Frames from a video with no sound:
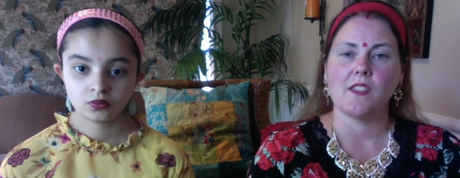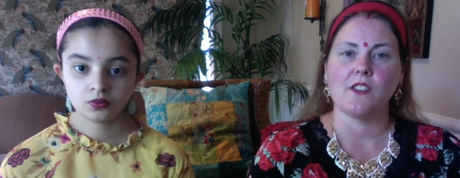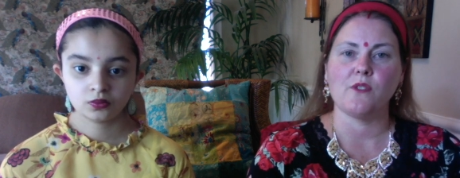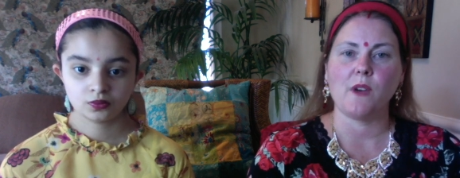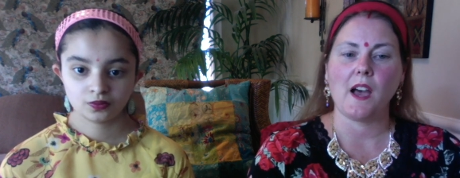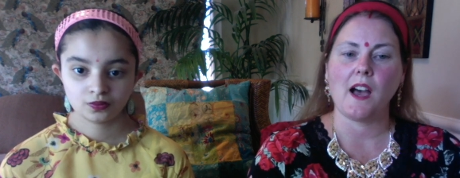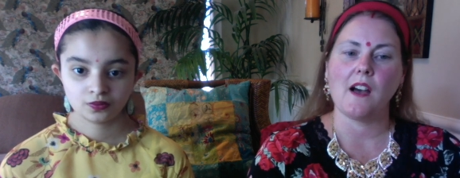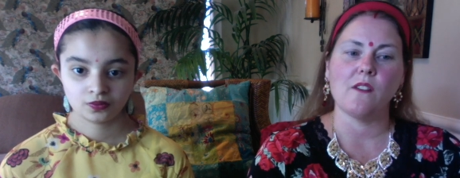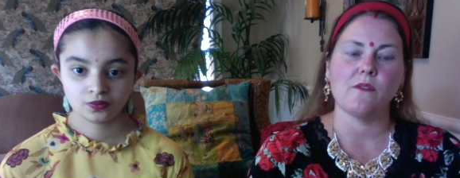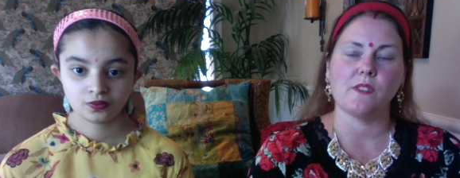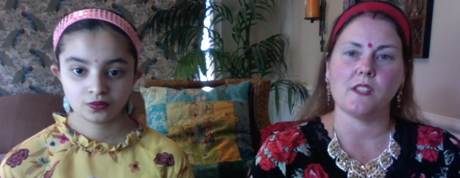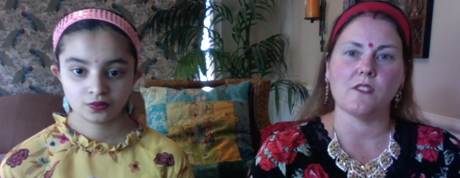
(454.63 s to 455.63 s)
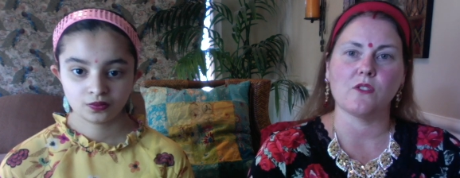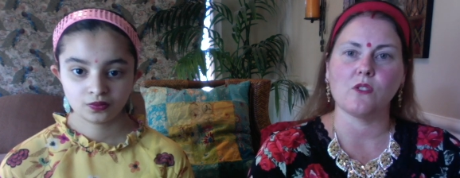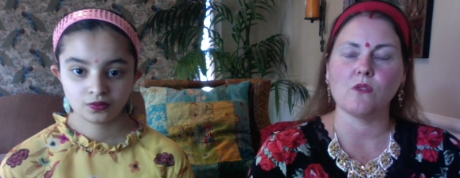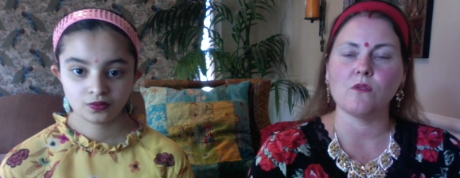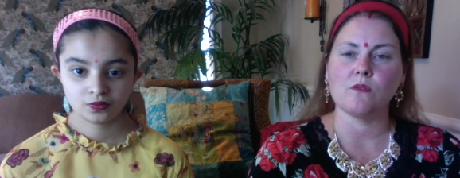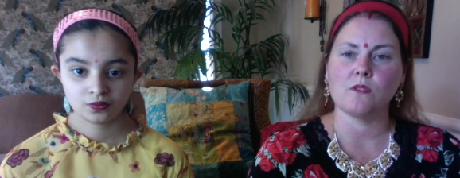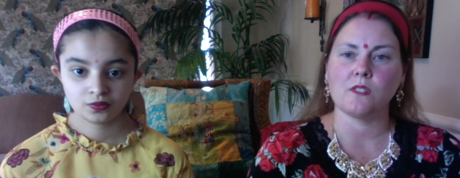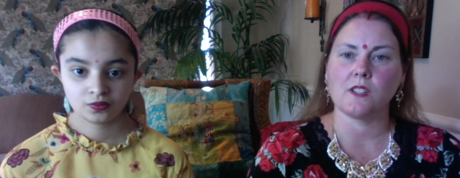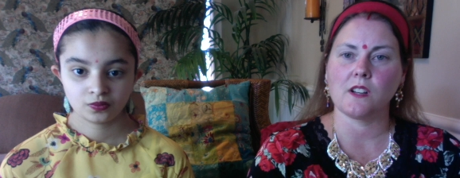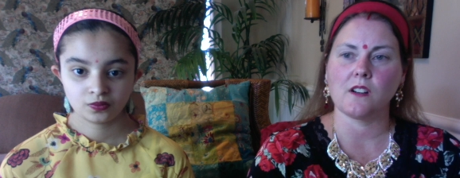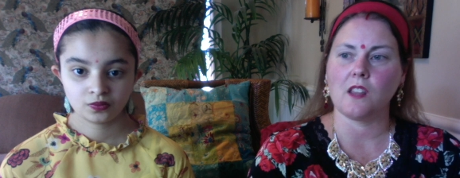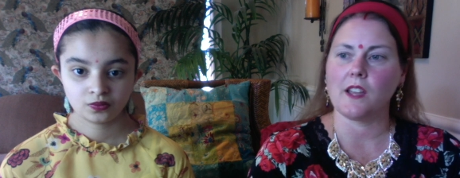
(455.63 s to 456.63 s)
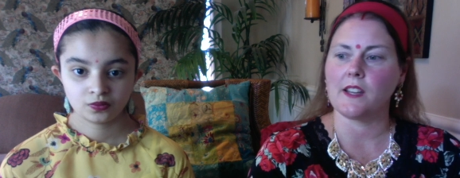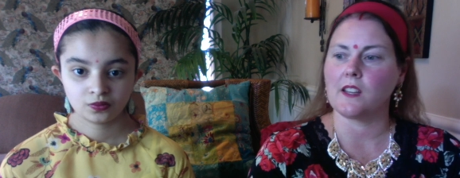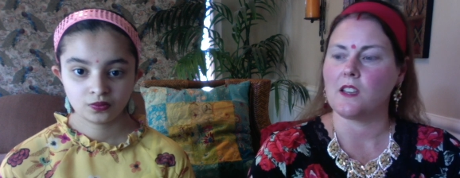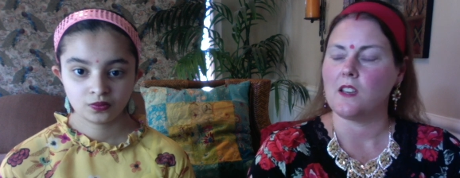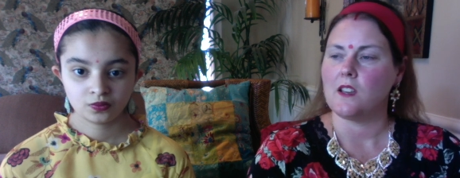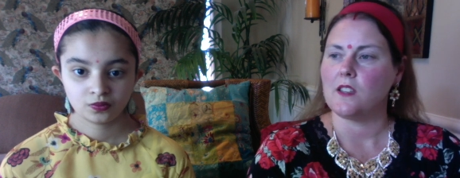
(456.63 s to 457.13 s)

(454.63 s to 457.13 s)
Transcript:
Speaker 1: Then you have these goons that are like